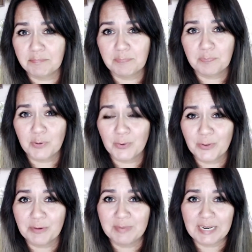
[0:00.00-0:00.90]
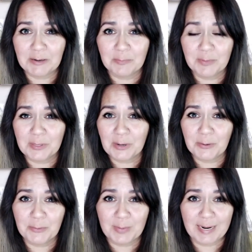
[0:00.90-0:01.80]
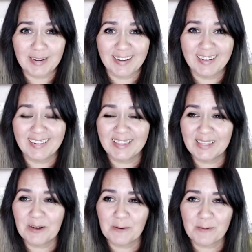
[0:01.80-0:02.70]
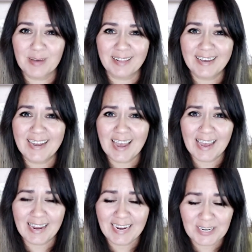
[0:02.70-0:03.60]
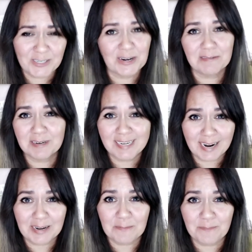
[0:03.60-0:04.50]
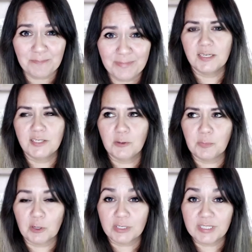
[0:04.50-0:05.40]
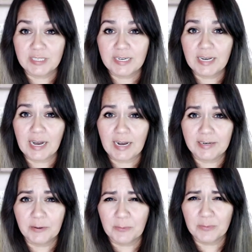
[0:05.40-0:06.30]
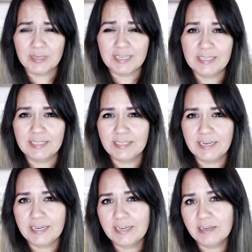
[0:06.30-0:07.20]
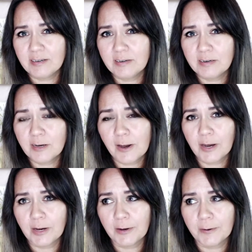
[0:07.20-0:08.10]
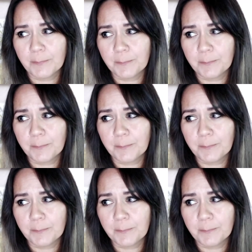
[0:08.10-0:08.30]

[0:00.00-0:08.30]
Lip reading: pull them down below my lower belly each and every time. So personally, I don't really see a